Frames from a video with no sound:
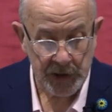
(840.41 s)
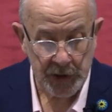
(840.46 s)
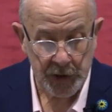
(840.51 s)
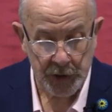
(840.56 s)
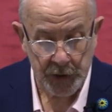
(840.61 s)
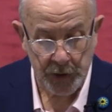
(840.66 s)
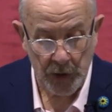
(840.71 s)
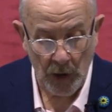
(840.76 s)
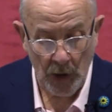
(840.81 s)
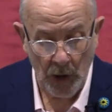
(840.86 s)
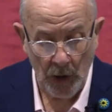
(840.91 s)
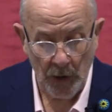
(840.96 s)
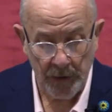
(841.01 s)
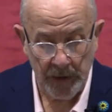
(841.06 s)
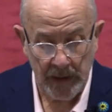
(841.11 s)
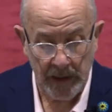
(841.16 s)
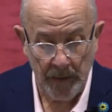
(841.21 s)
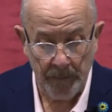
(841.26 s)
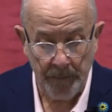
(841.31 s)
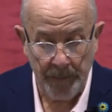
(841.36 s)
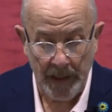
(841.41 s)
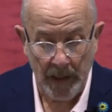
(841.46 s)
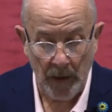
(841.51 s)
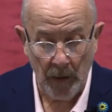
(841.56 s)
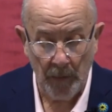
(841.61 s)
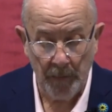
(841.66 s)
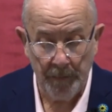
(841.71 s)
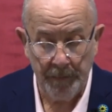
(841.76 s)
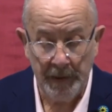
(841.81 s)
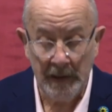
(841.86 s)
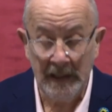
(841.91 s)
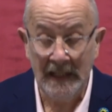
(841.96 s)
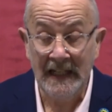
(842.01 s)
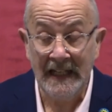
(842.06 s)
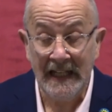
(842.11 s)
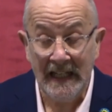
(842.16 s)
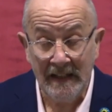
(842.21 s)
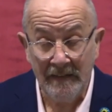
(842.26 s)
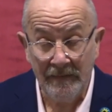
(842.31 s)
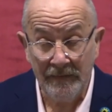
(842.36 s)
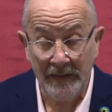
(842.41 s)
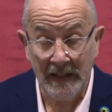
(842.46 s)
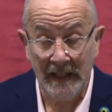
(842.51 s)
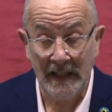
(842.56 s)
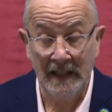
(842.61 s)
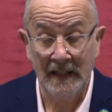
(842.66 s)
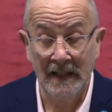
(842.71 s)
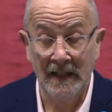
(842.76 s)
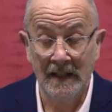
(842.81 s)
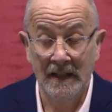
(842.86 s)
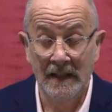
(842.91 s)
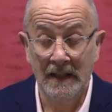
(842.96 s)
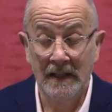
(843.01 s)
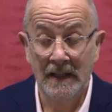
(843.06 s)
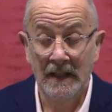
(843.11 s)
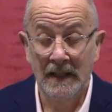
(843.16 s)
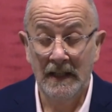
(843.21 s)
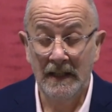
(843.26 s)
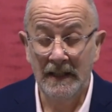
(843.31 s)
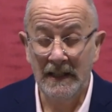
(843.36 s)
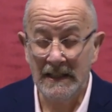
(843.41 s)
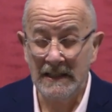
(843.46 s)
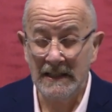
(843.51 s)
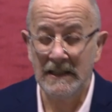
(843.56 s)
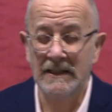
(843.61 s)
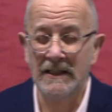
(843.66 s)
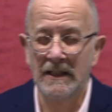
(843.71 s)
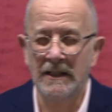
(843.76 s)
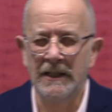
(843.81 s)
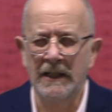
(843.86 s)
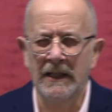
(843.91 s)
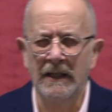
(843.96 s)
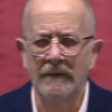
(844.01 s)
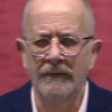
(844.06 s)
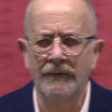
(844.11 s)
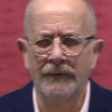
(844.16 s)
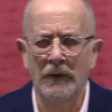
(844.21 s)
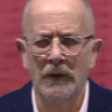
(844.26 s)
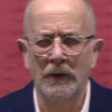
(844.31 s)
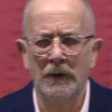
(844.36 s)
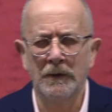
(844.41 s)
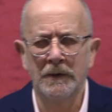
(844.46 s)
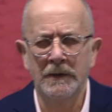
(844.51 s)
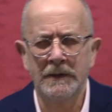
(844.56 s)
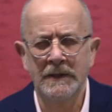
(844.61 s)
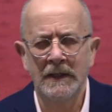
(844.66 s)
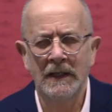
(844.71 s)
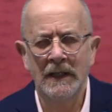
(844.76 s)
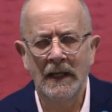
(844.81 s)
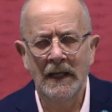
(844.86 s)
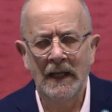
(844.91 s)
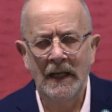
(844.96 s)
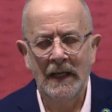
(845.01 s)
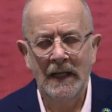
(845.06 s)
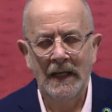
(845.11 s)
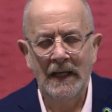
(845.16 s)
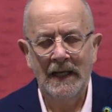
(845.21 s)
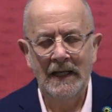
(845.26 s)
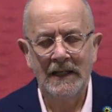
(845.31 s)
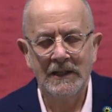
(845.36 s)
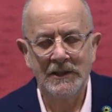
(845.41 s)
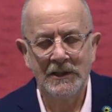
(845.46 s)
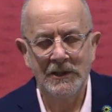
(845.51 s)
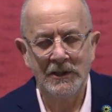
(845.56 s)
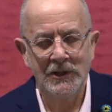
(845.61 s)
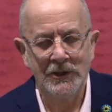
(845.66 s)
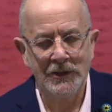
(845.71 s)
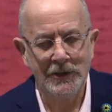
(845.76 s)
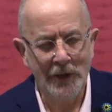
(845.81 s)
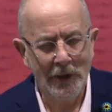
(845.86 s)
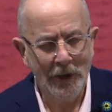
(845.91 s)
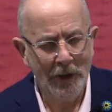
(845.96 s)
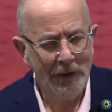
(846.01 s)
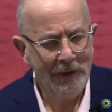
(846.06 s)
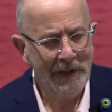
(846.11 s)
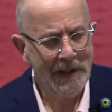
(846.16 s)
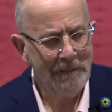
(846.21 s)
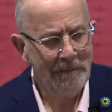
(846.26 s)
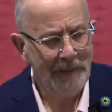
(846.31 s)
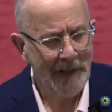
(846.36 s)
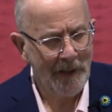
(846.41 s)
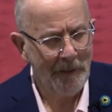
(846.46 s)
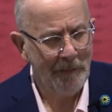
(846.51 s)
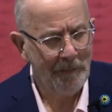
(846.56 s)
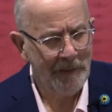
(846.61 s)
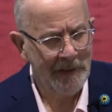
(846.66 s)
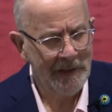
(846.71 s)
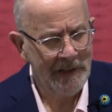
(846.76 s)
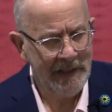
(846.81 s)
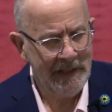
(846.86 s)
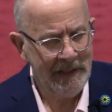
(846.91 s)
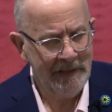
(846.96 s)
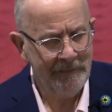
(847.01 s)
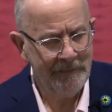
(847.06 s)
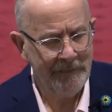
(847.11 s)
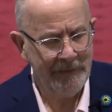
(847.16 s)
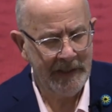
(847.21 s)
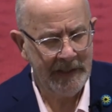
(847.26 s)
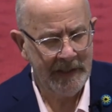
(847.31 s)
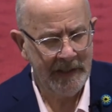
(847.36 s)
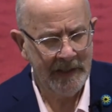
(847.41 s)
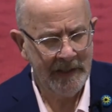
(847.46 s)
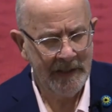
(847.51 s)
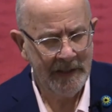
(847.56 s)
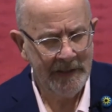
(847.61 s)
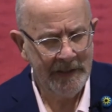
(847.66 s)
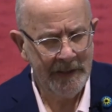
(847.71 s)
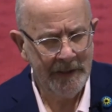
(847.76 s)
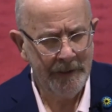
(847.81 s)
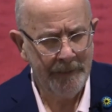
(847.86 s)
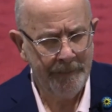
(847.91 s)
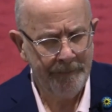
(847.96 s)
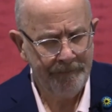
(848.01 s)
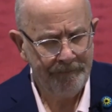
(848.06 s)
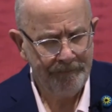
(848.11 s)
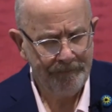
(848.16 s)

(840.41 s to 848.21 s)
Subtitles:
a story about believing. And is the thing, folks. It's a story about believing that